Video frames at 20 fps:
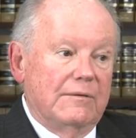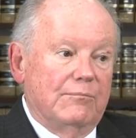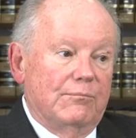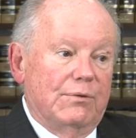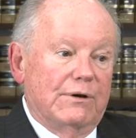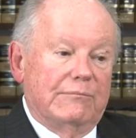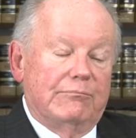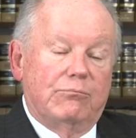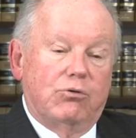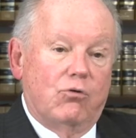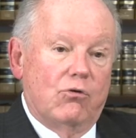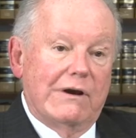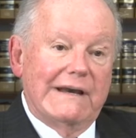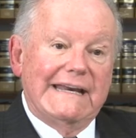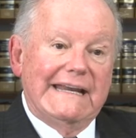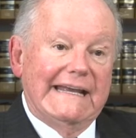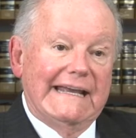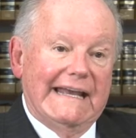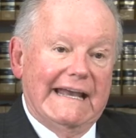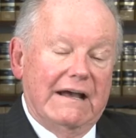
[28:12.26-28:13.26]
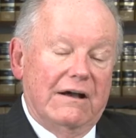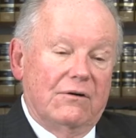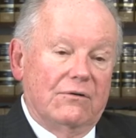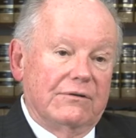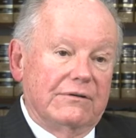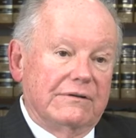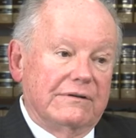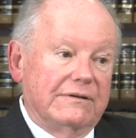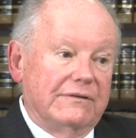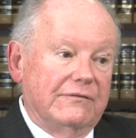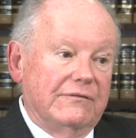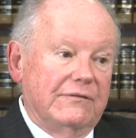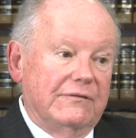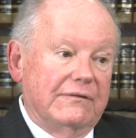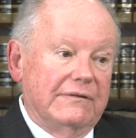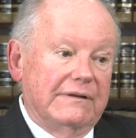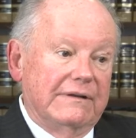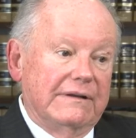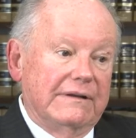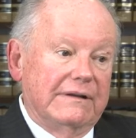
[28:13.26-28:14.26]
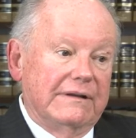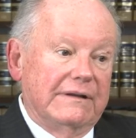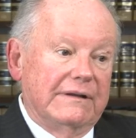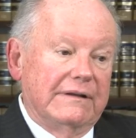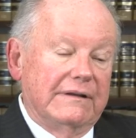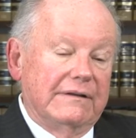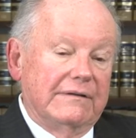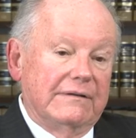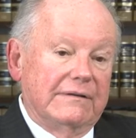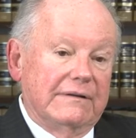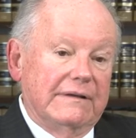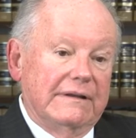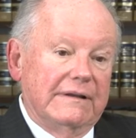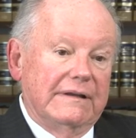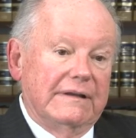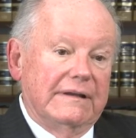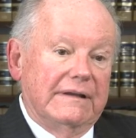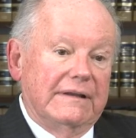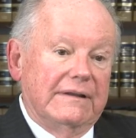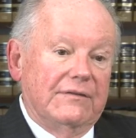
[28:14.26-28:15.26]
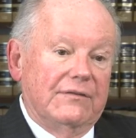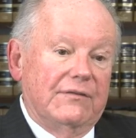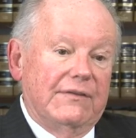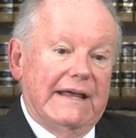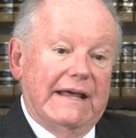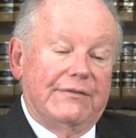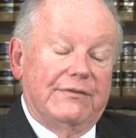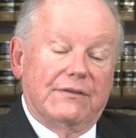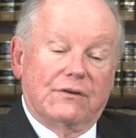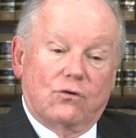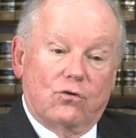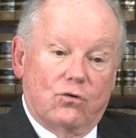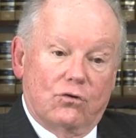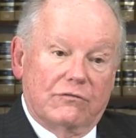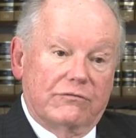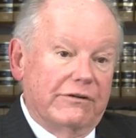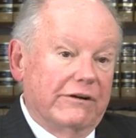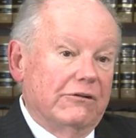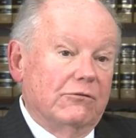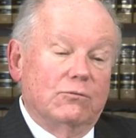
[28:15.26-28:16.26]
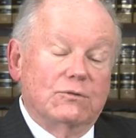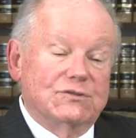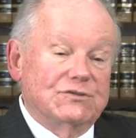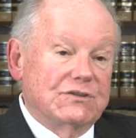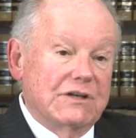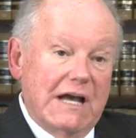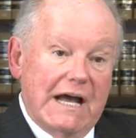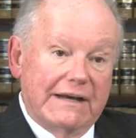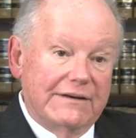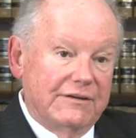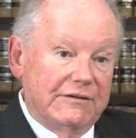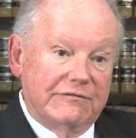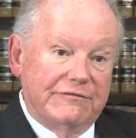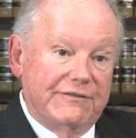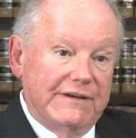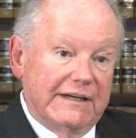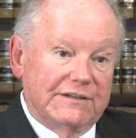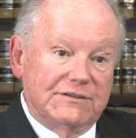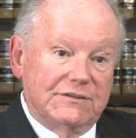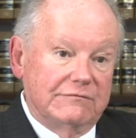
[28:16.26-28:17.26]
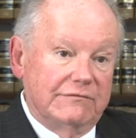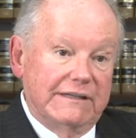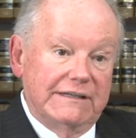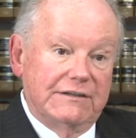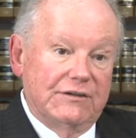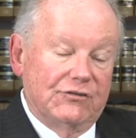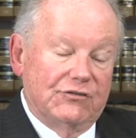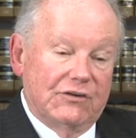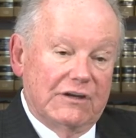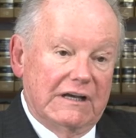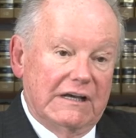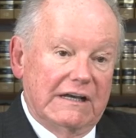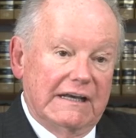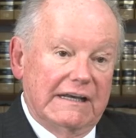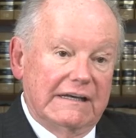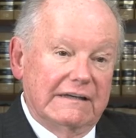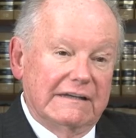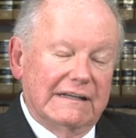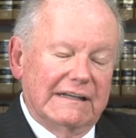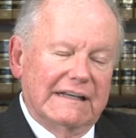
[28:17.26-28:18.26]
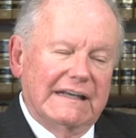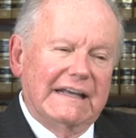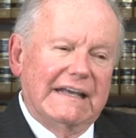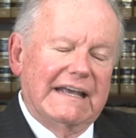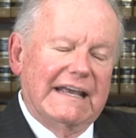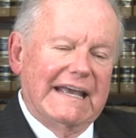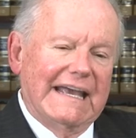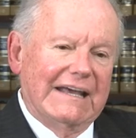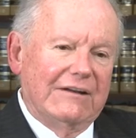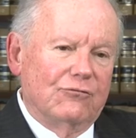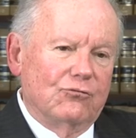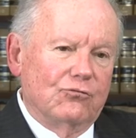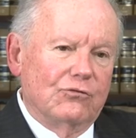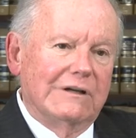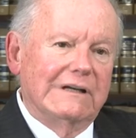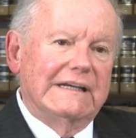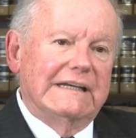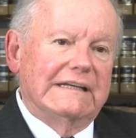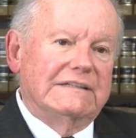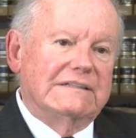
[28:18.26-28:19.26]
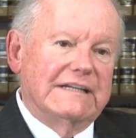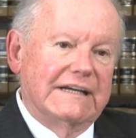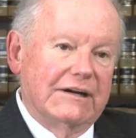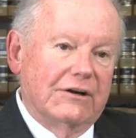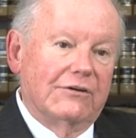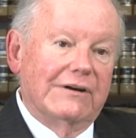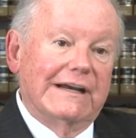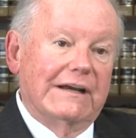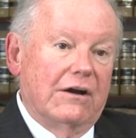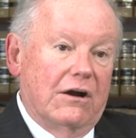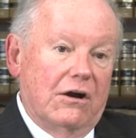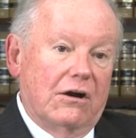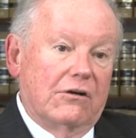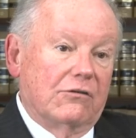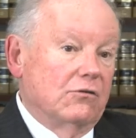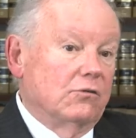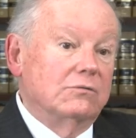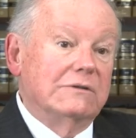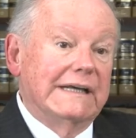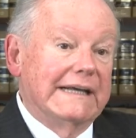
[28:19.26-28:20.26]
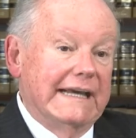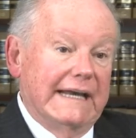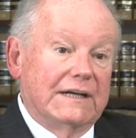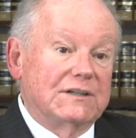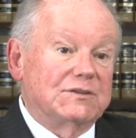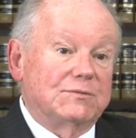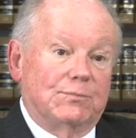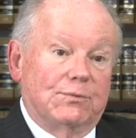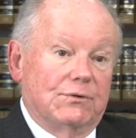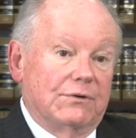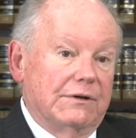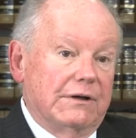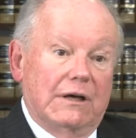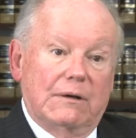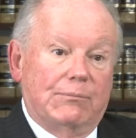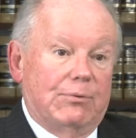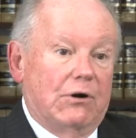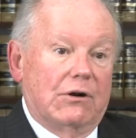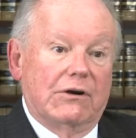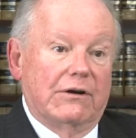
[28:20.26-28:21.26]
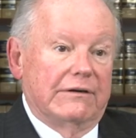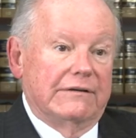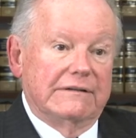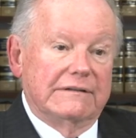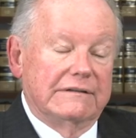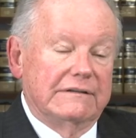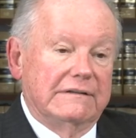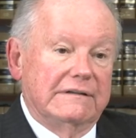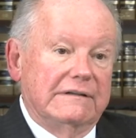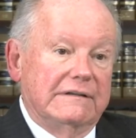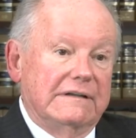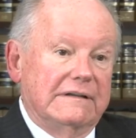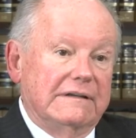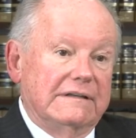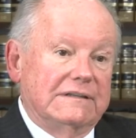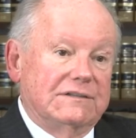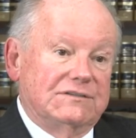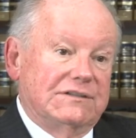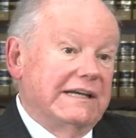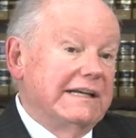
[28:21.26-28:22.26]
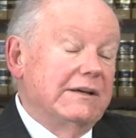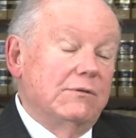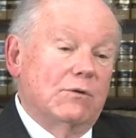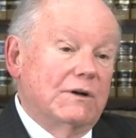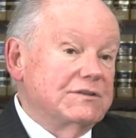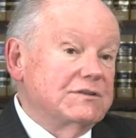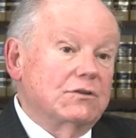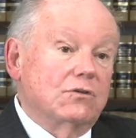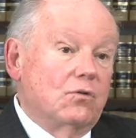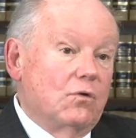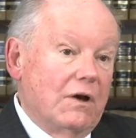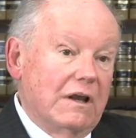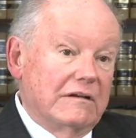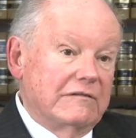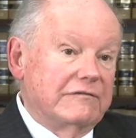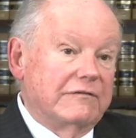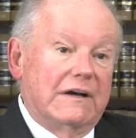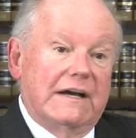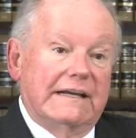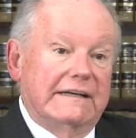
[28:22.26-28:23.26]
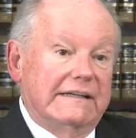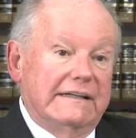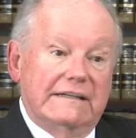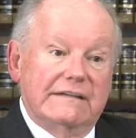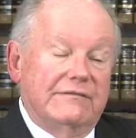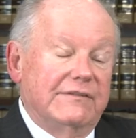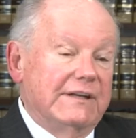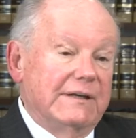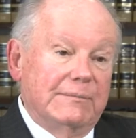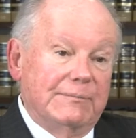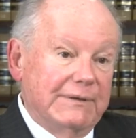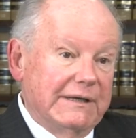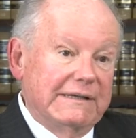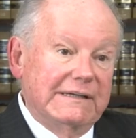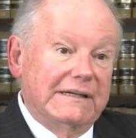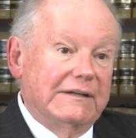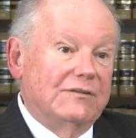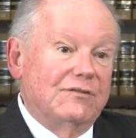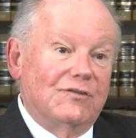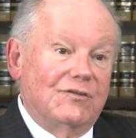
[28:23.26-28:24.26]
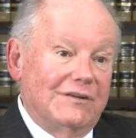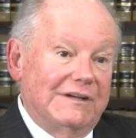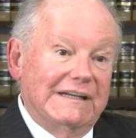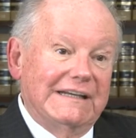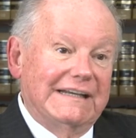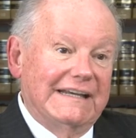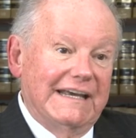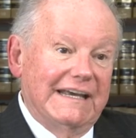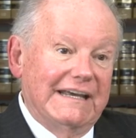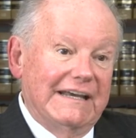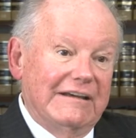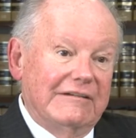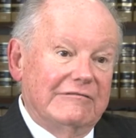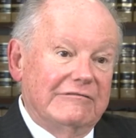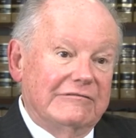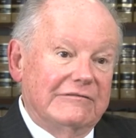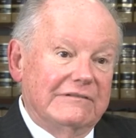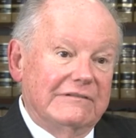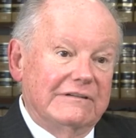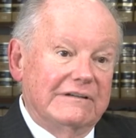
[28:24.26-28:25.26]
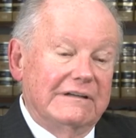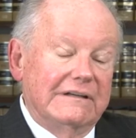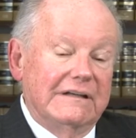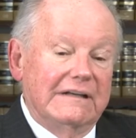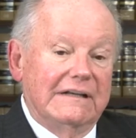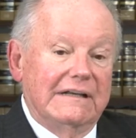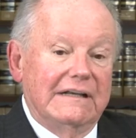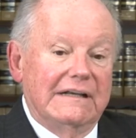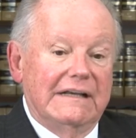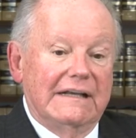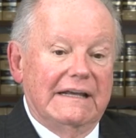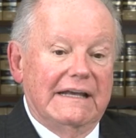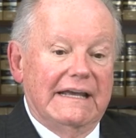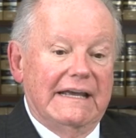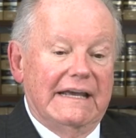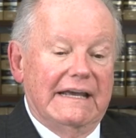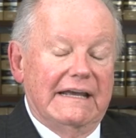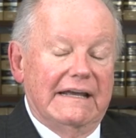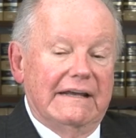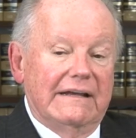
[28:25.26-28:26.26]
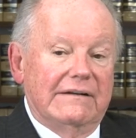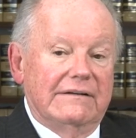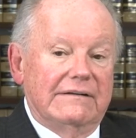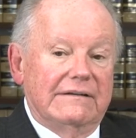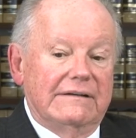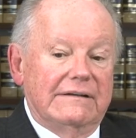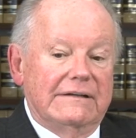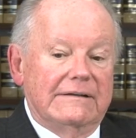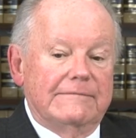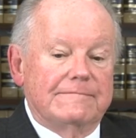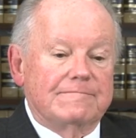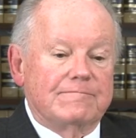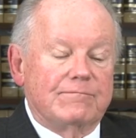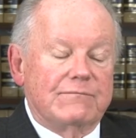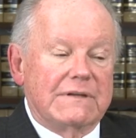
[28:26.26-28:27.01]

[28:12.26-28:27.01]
but pointing out uh, that the Corvair was not defectively designed and really tearing our only expert apart, saying he wasn't qualified to give the opinions that he gave. Wow. And uh,